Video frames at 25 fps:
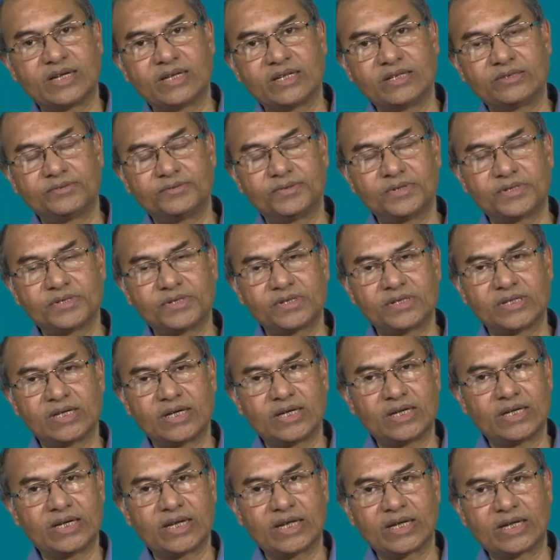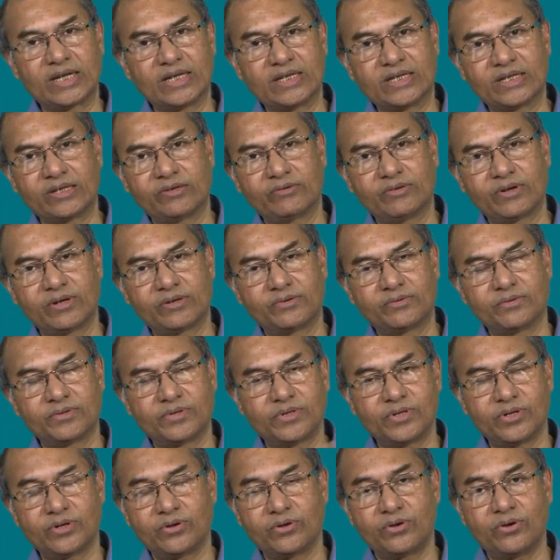equation and take it equal to
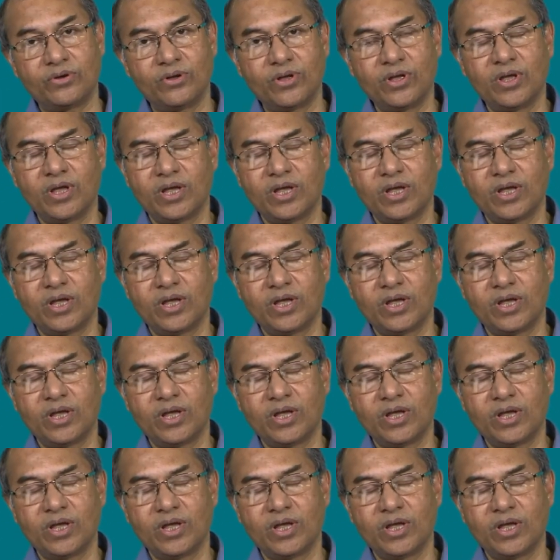0,